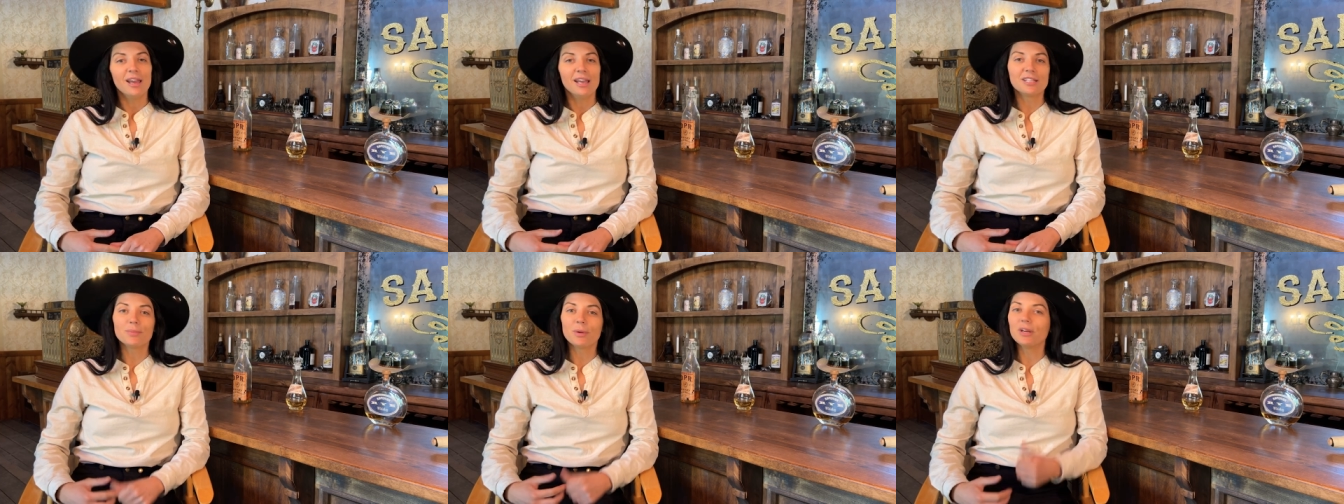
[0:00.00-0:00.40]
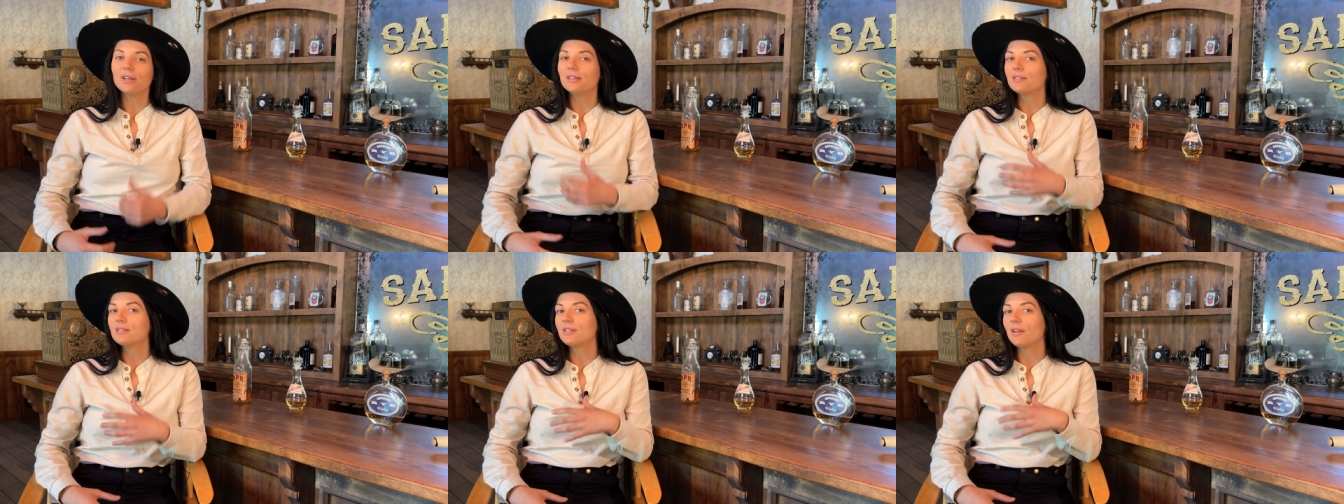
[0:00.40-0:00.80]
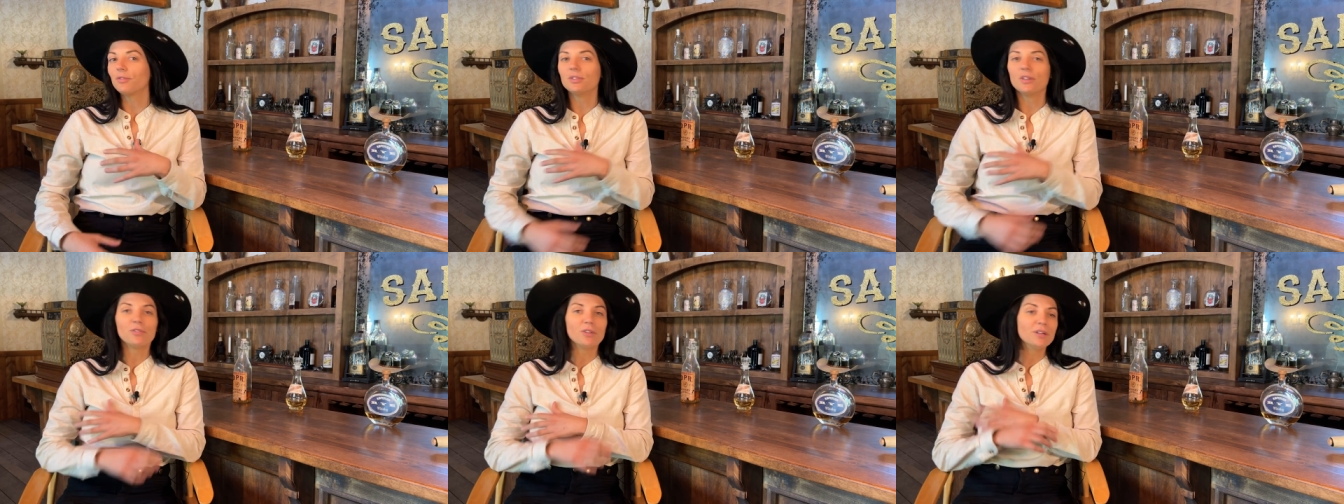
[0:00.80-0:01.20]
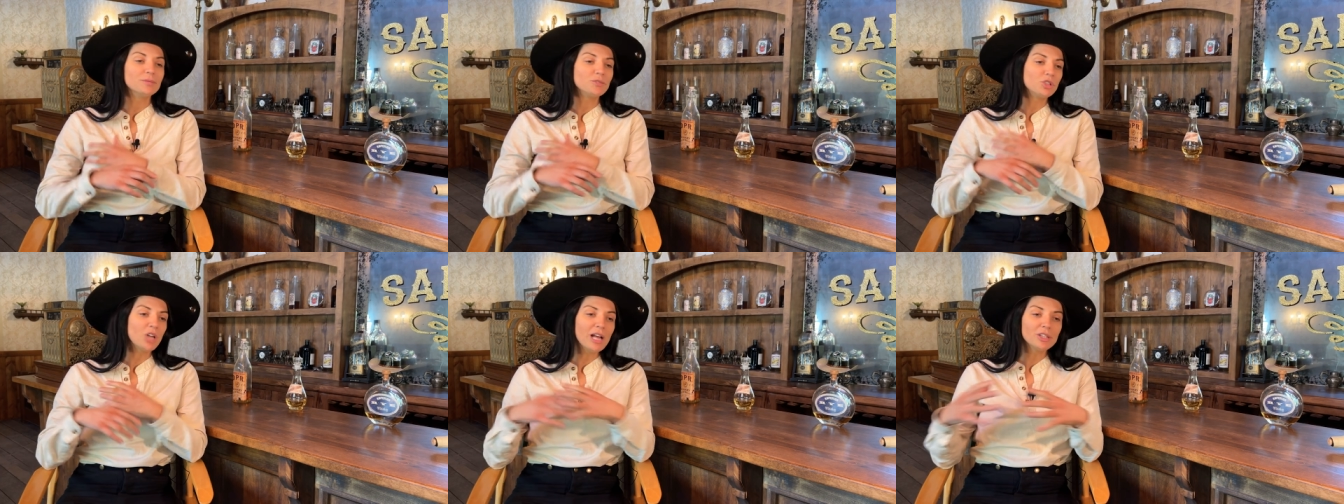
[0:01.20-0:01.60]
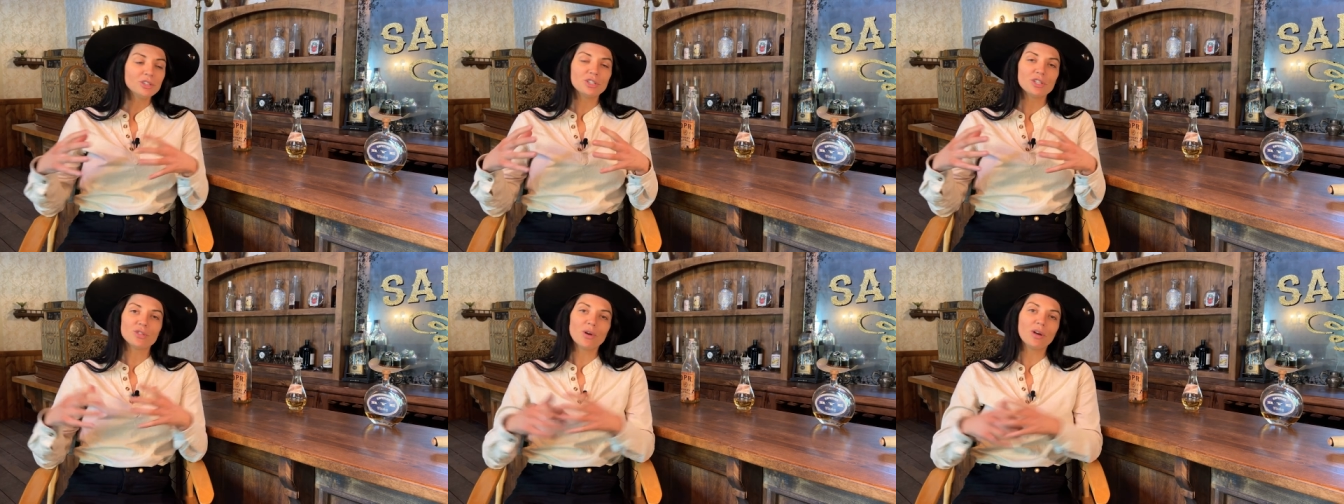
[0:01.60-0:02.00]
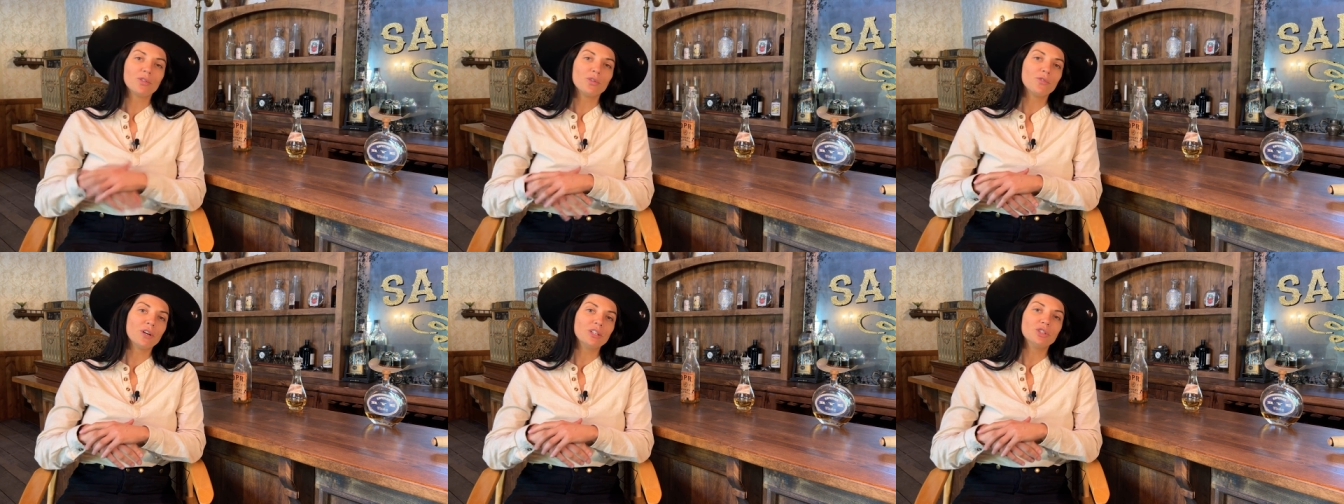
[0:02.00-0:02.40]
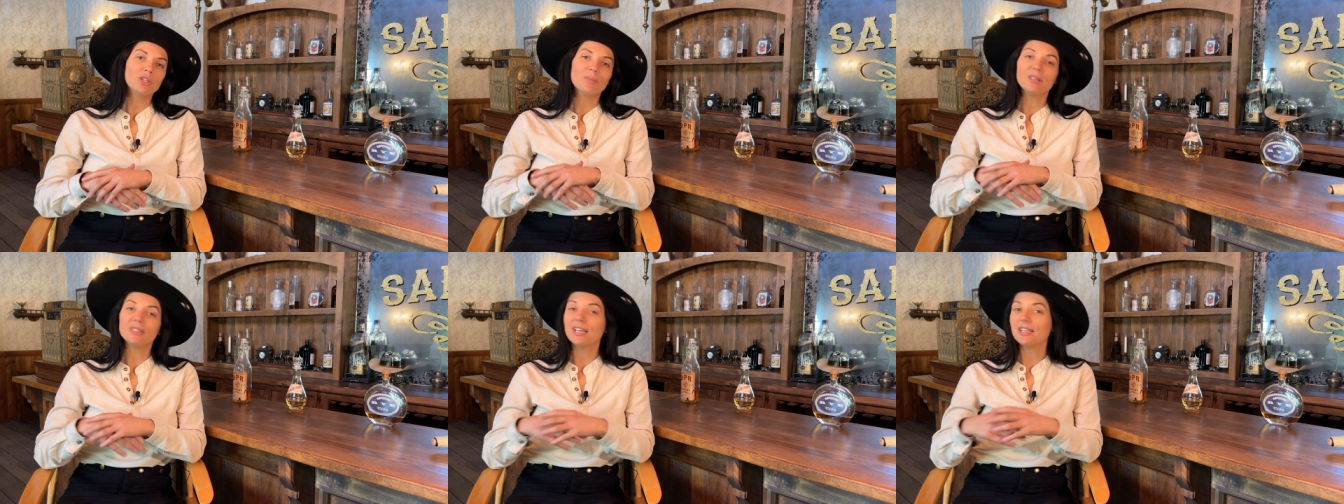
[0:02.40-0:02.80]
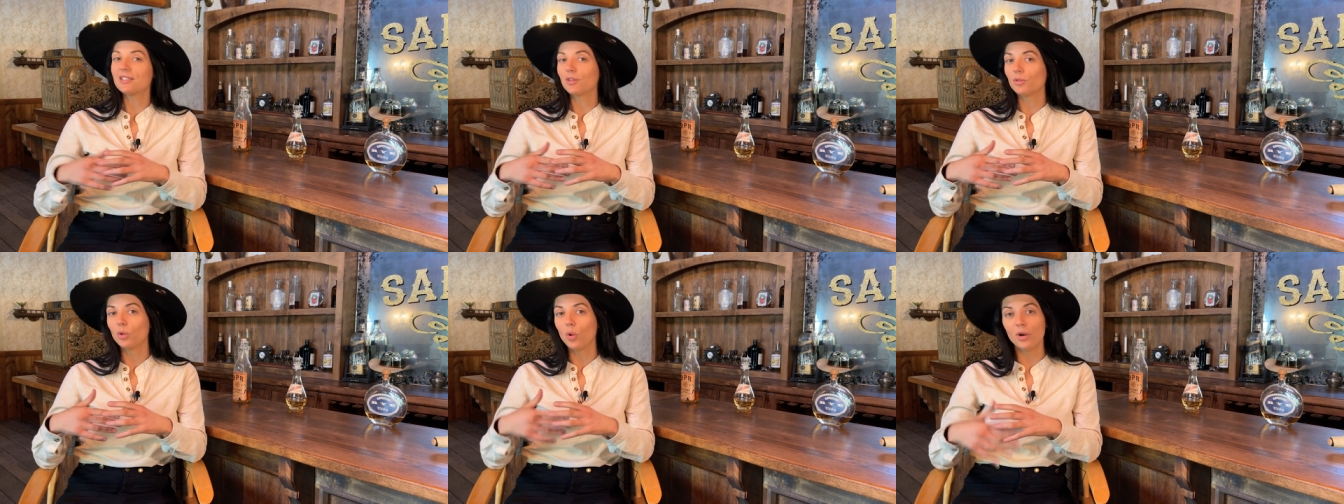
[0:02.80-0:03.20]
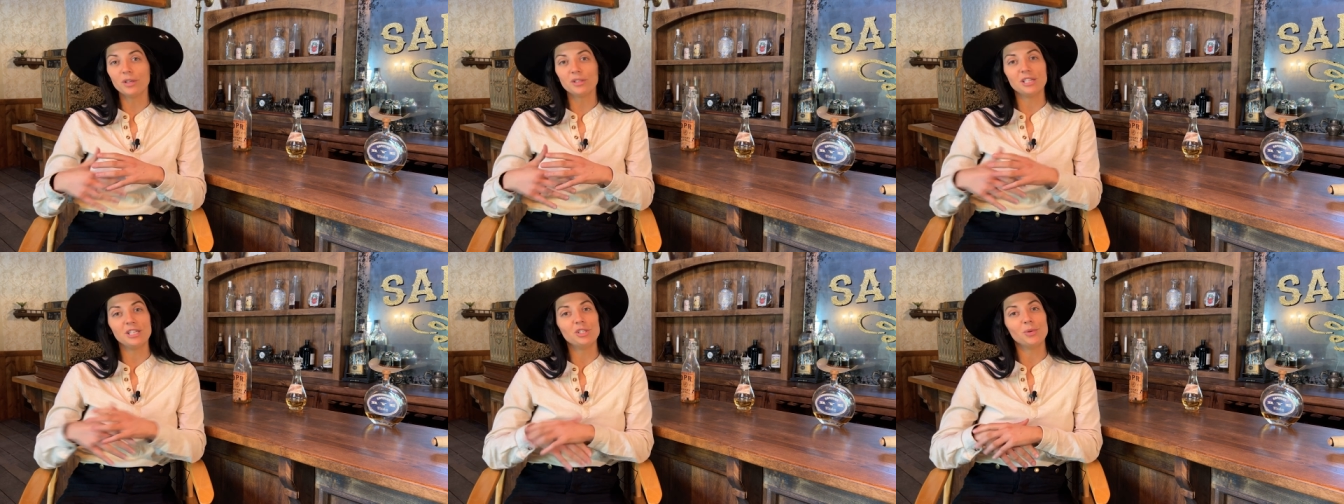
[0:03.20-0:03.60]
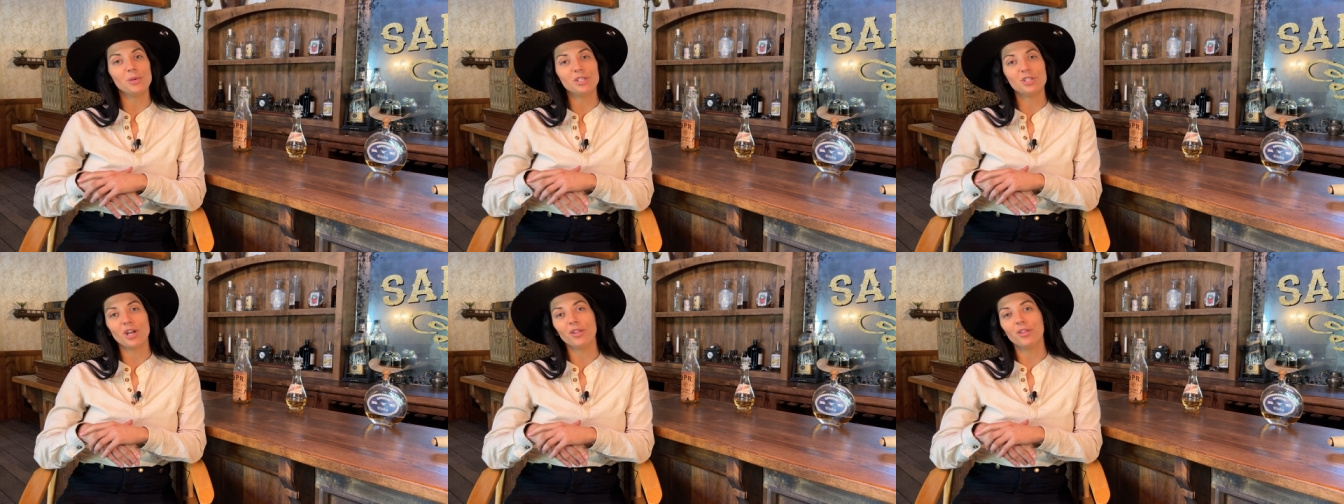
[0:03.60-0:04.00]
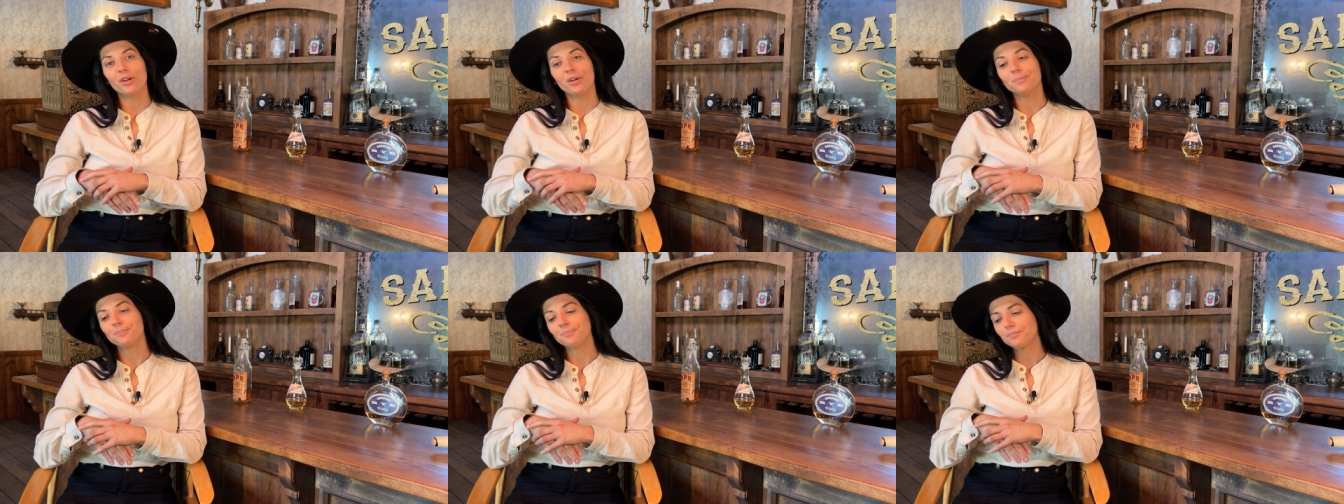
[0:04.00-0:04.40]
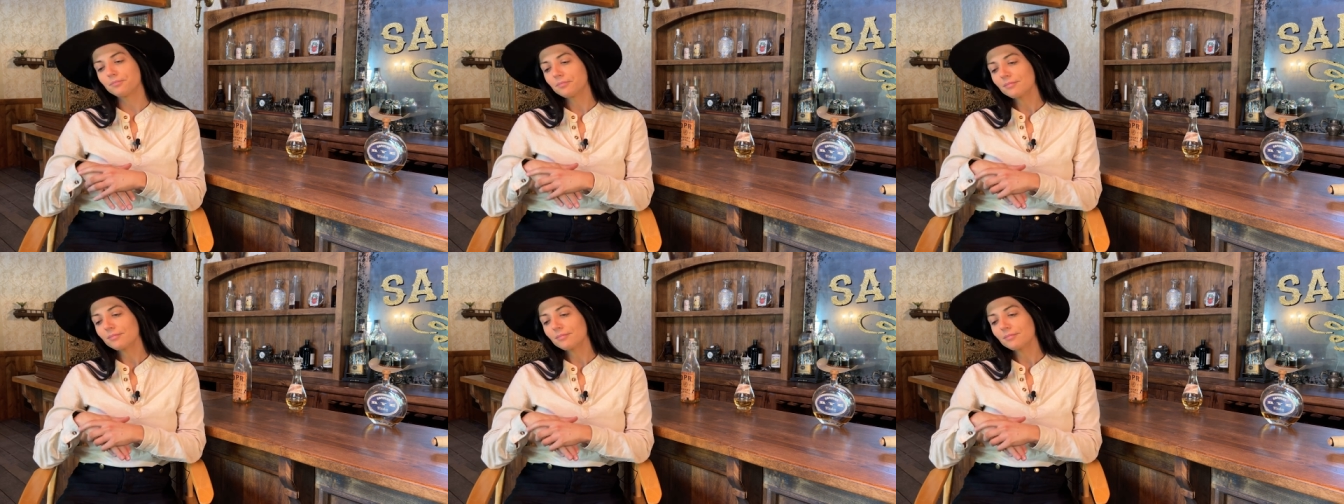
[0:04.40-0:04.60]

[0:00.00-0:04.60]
experience several different challenges throughout their friendship that test their loyalty to each other.